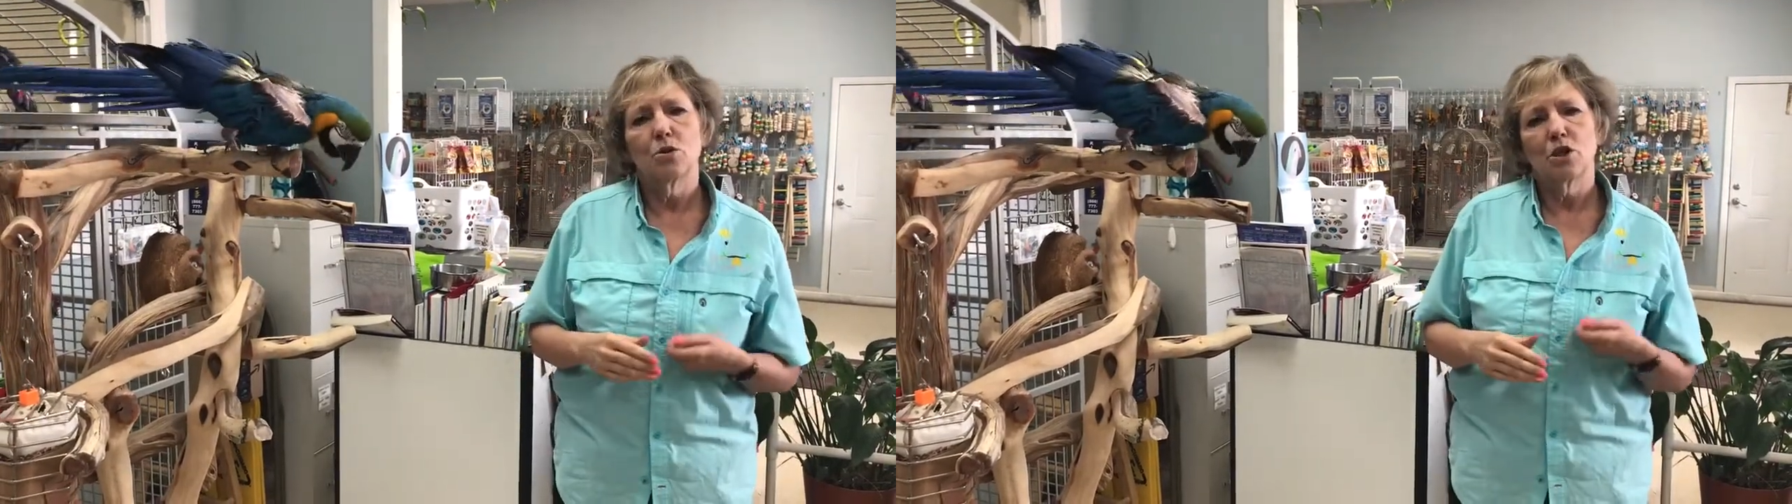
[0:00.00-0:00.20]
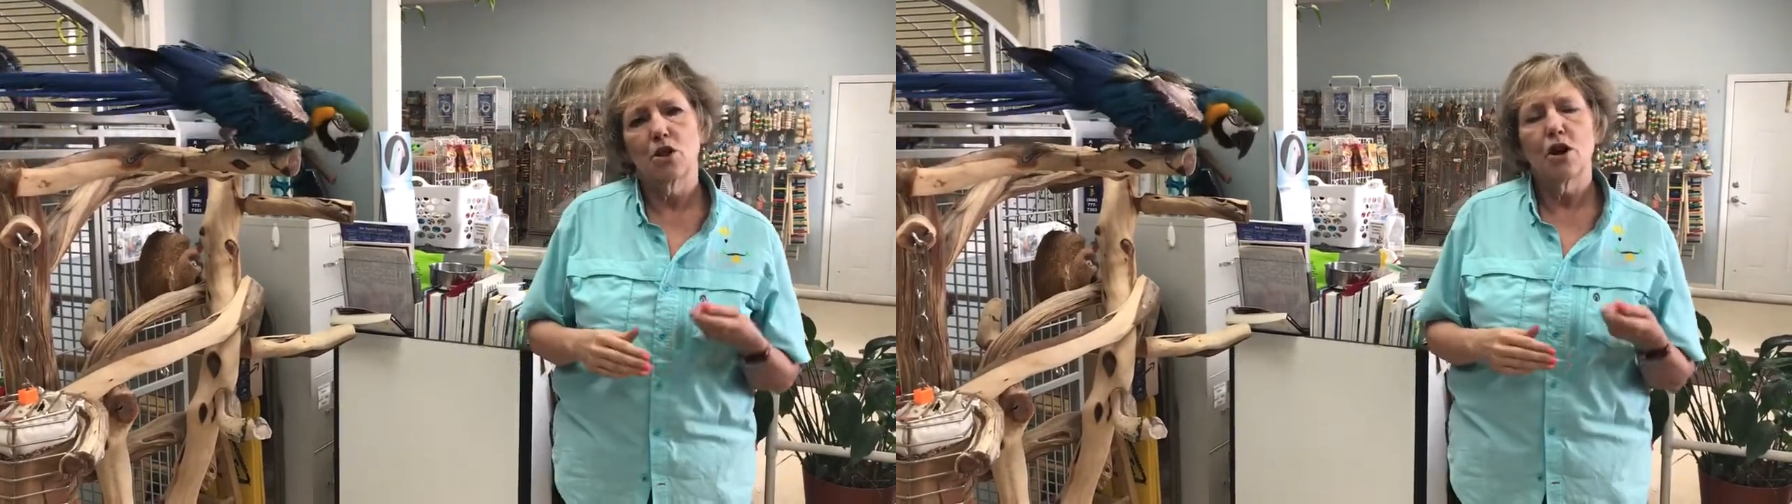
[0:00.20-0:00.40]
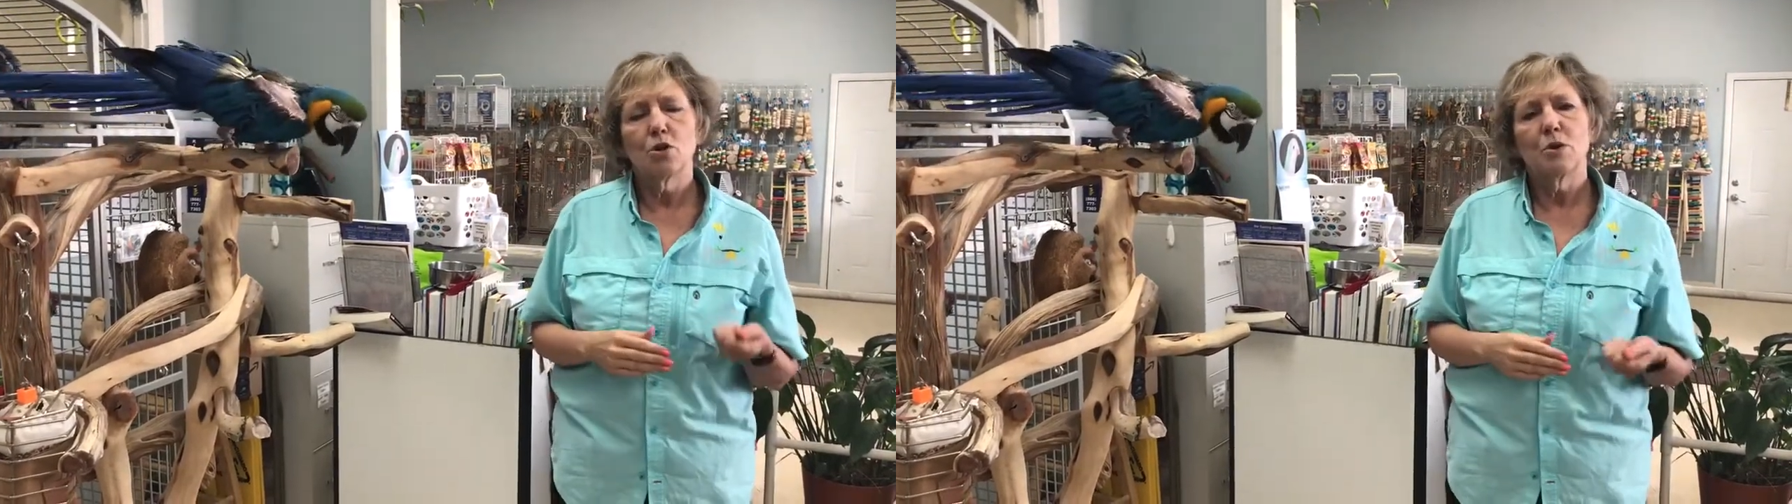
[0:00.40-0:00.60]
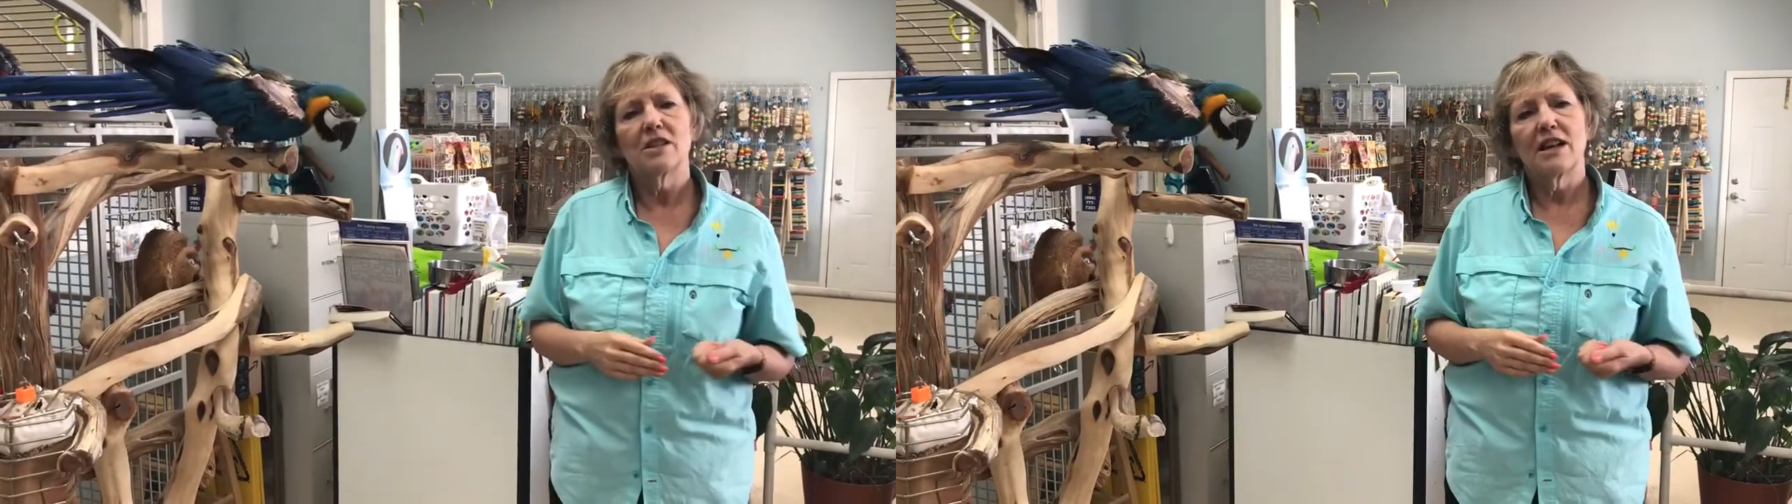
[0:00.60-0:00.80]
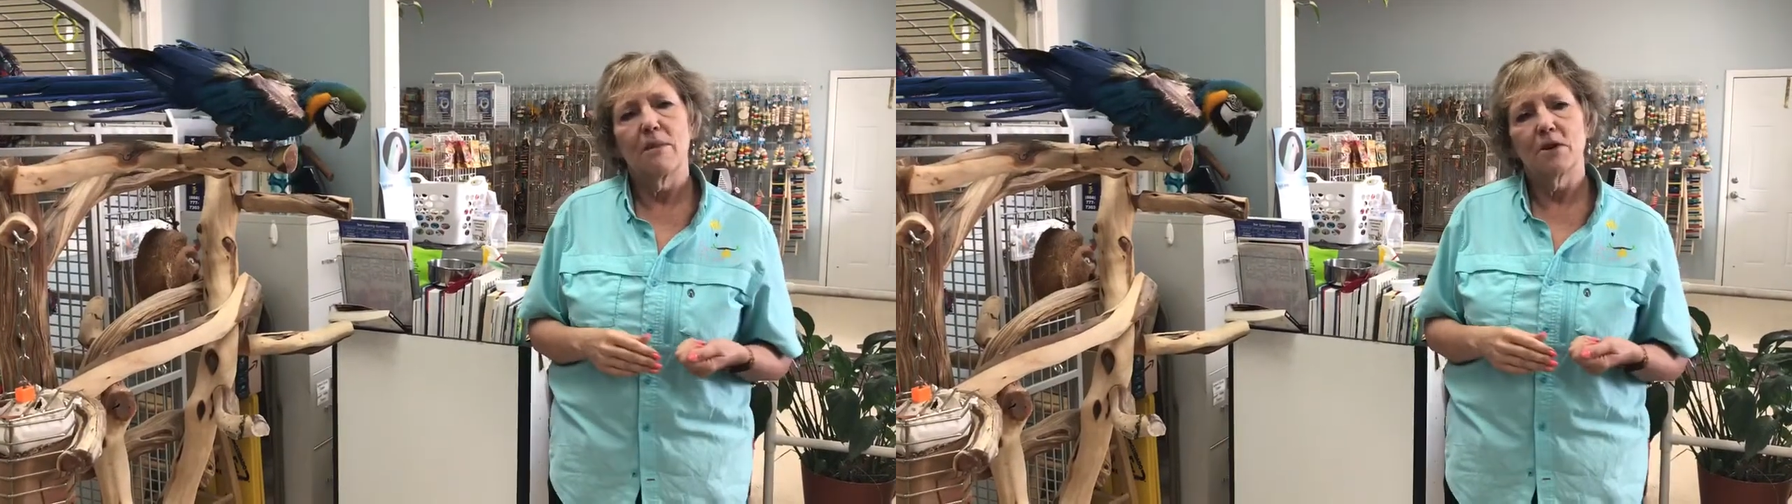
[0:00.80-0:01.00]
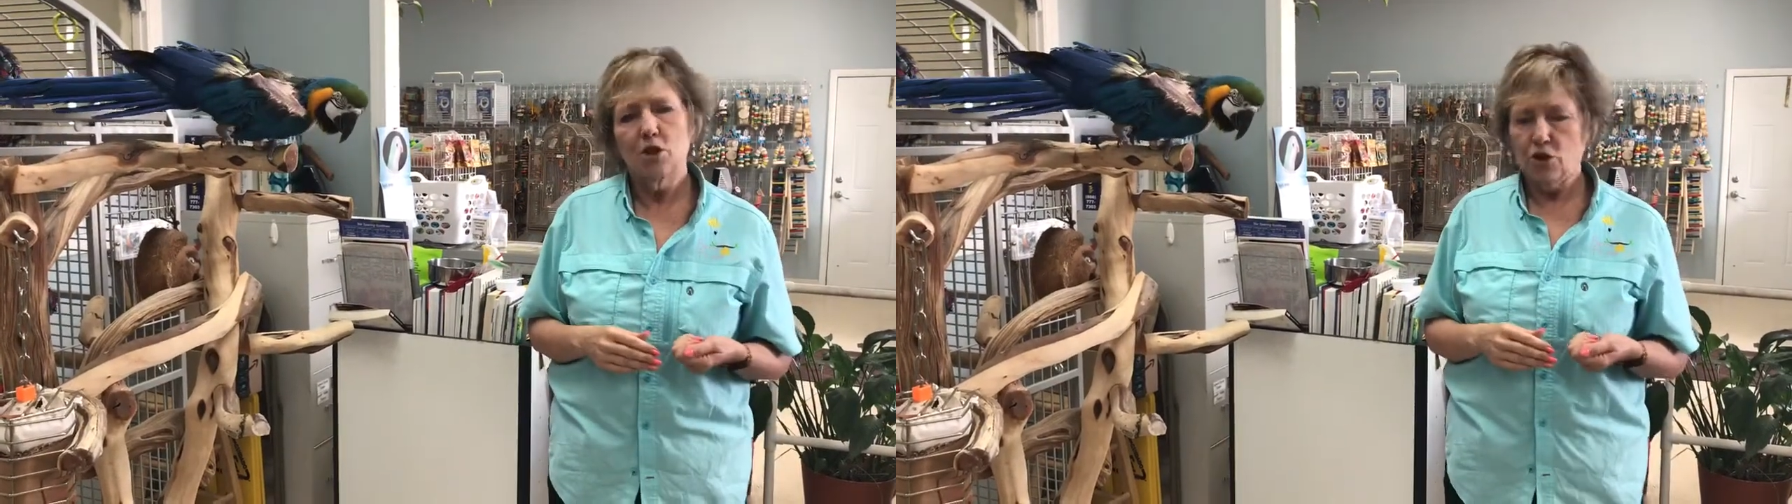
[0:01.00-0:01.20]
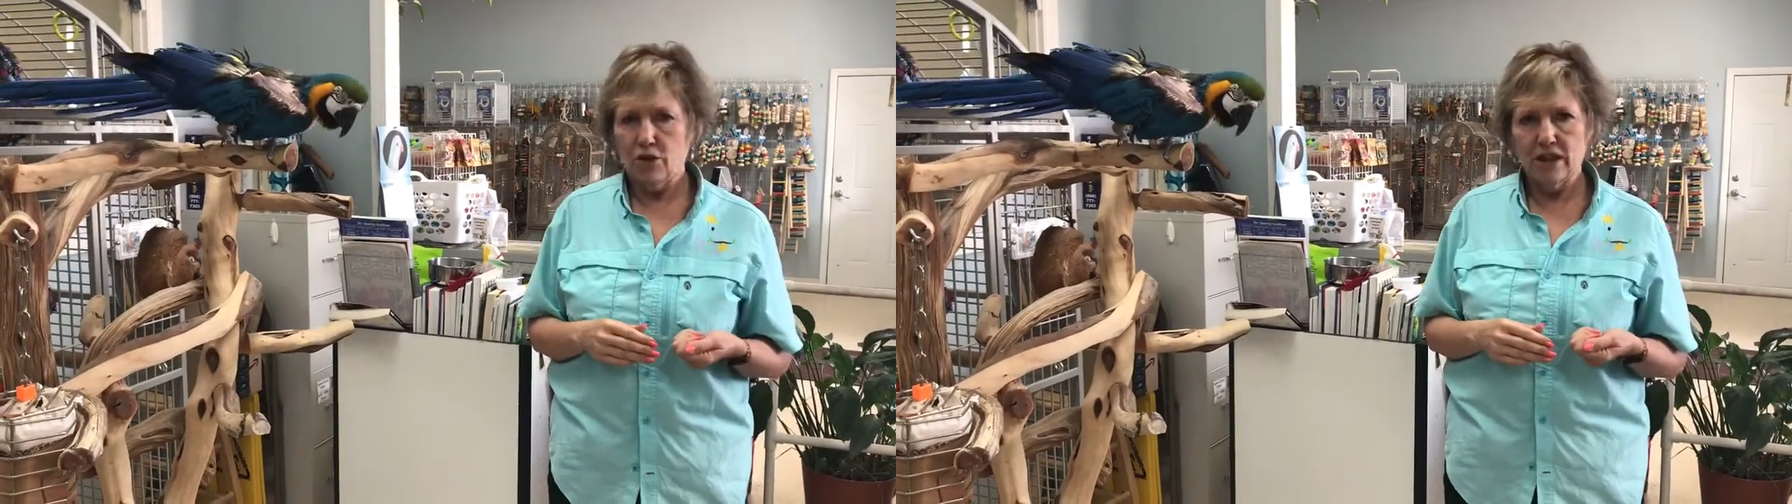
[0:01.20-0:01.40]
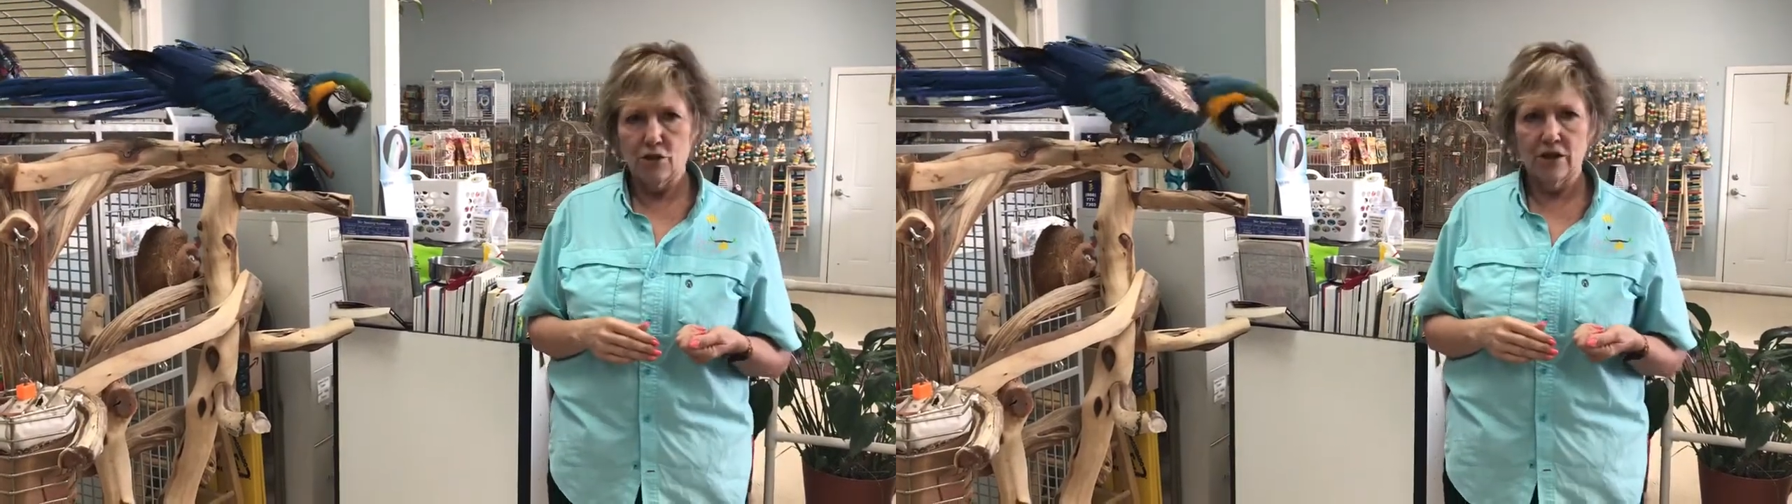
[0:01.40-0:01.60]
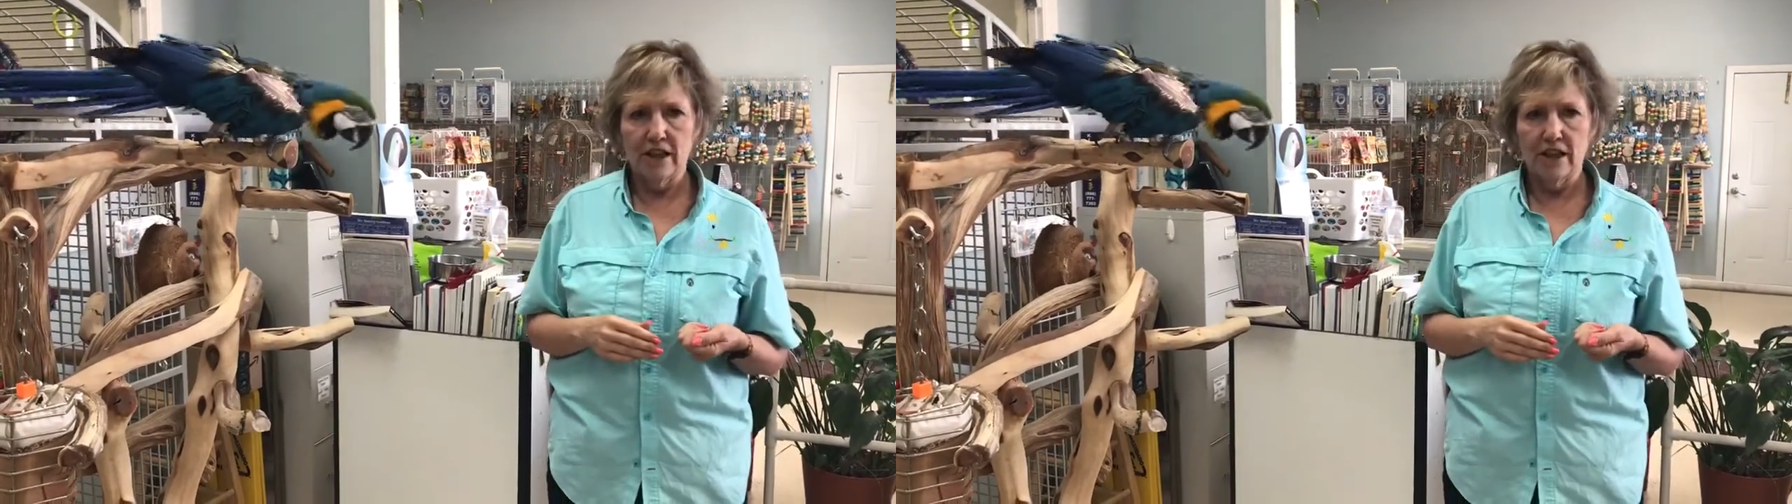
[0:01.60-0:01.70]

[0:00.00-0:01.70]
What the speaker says: start to establish a trust